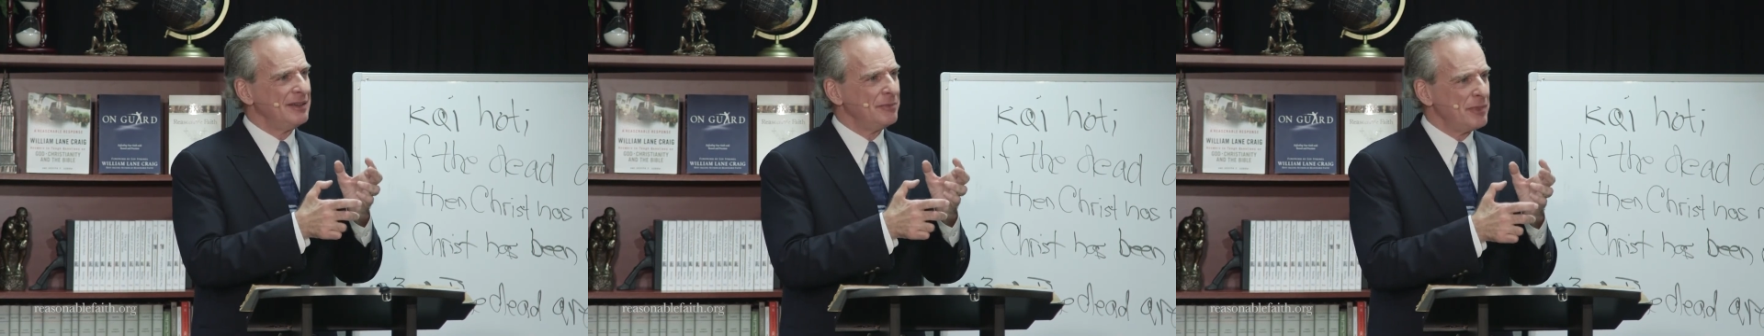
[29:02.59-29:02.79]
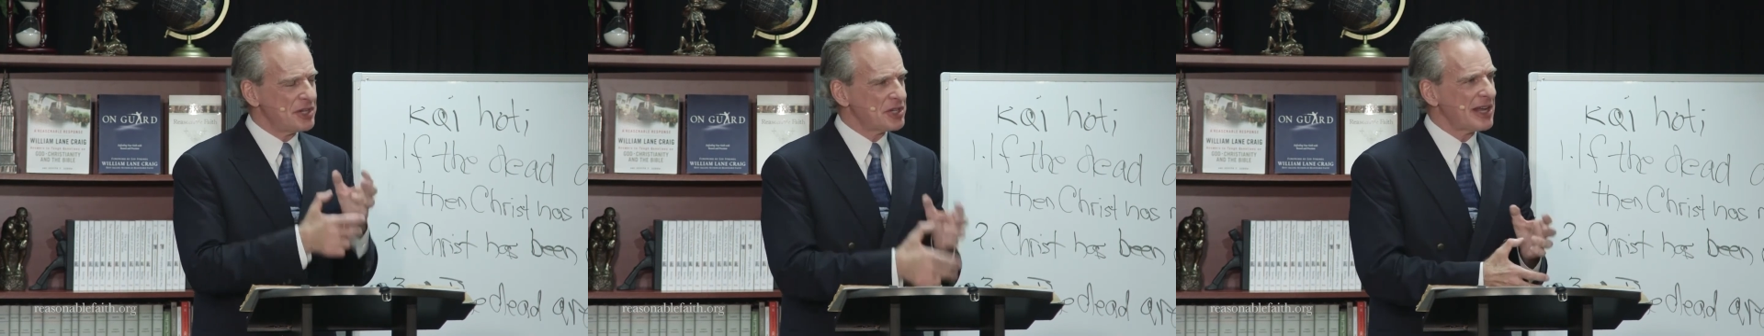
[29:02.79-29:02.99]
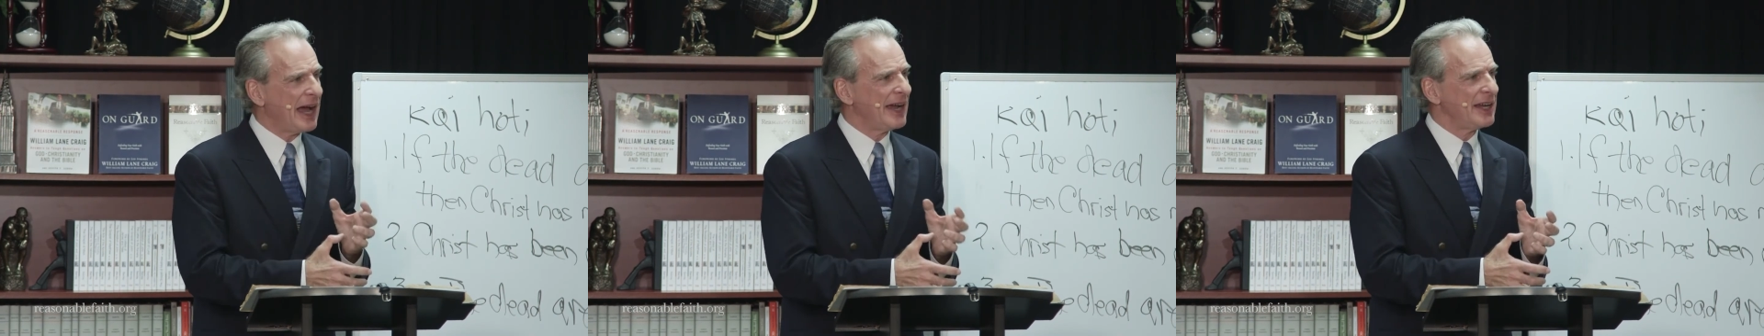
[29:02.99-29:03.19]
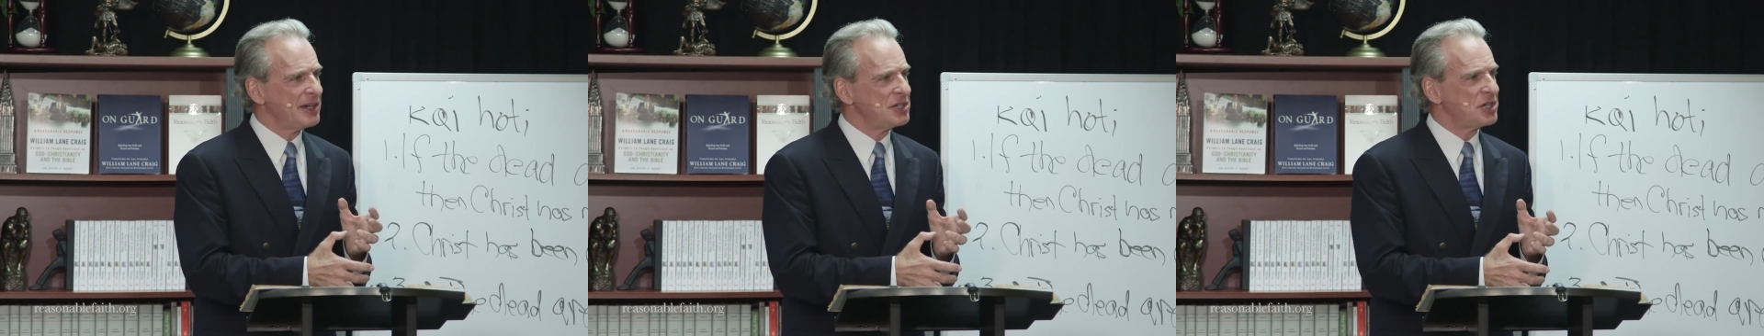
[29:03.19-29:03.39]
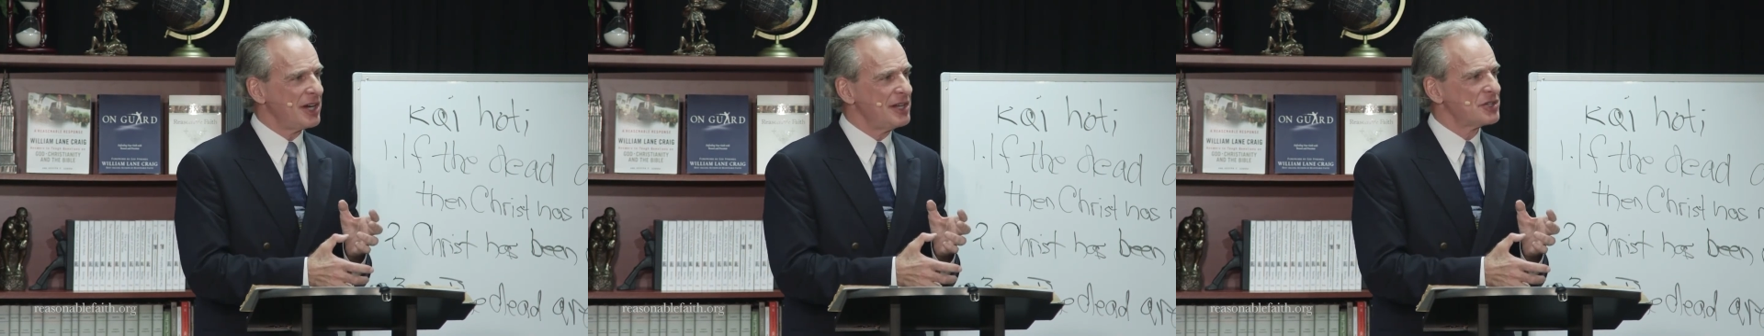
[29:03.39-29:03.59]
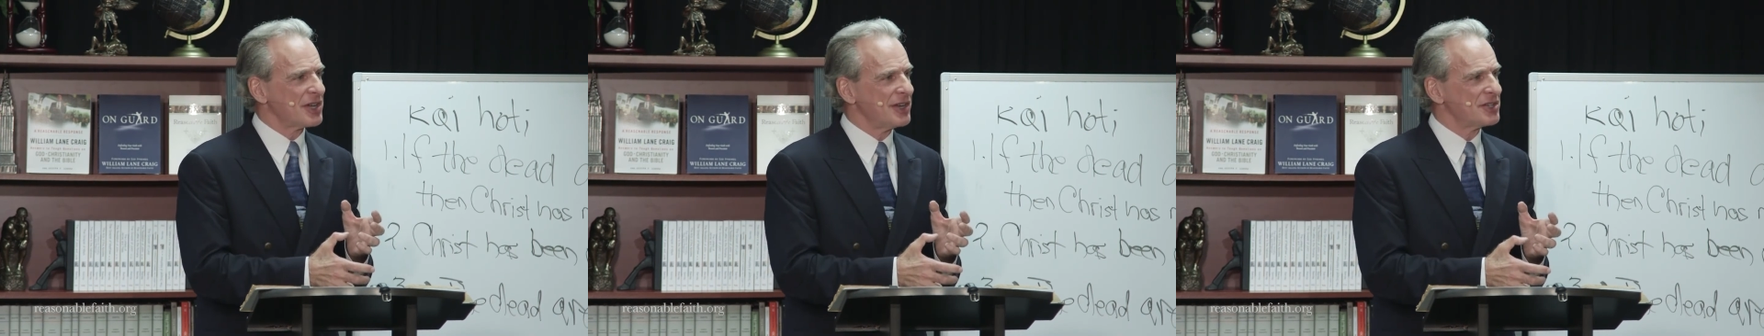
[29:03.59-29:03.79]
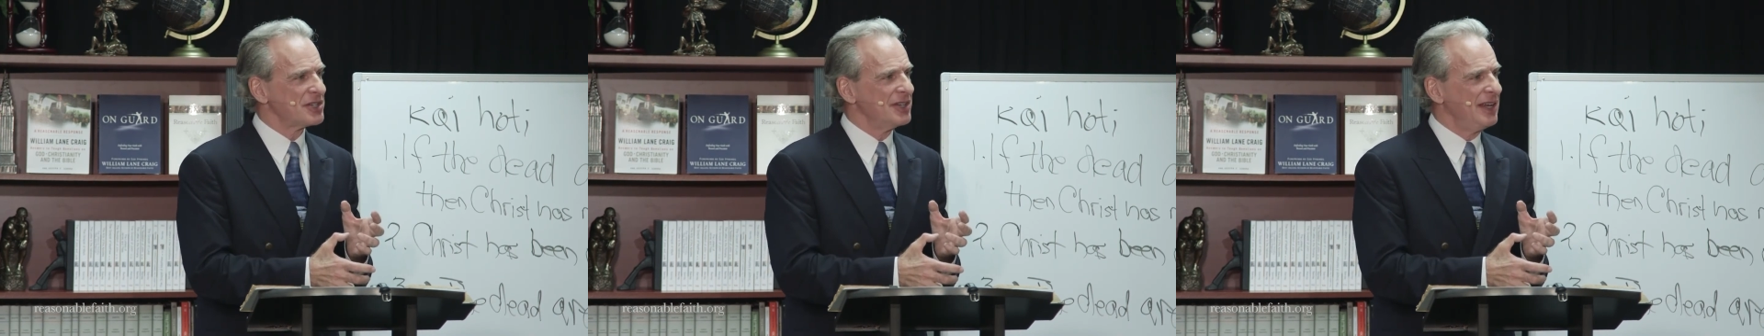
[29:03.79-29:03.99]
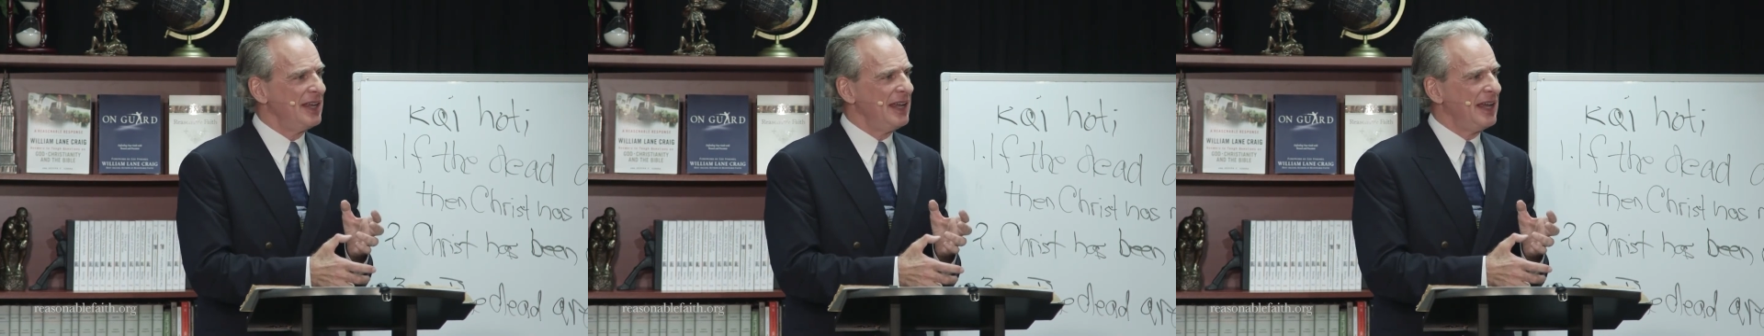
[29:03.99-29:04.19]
Messiah Jesus.